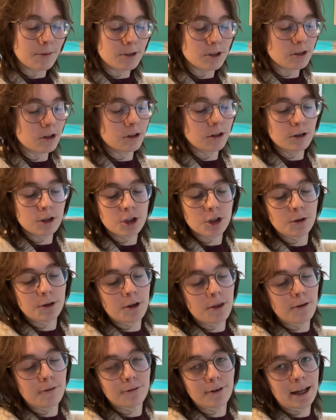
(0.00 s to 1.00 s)
just gonna show you
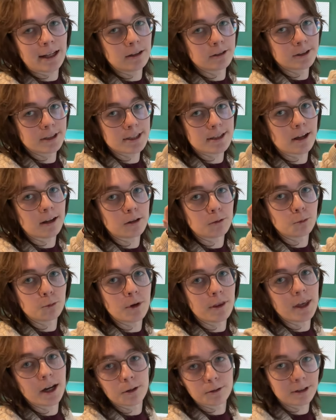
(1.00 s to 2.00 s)
the final result
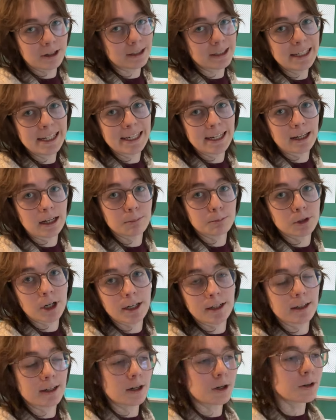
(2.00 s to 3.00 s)
without cleaning up
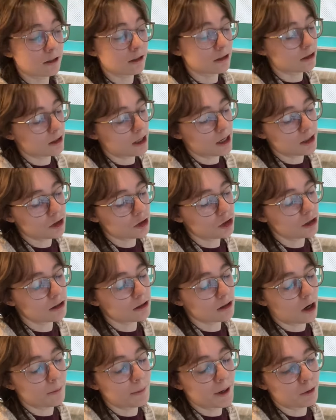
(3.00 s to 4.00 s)
right now, because that's just
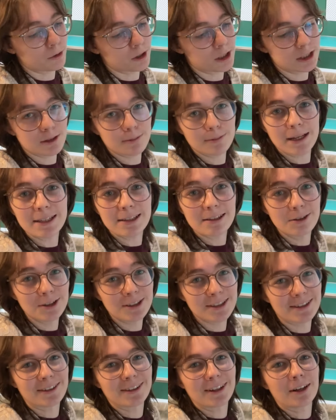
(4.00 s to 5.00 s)
how my workspace
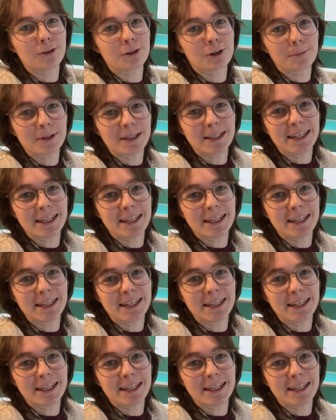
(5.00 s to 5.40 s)
looks on a normal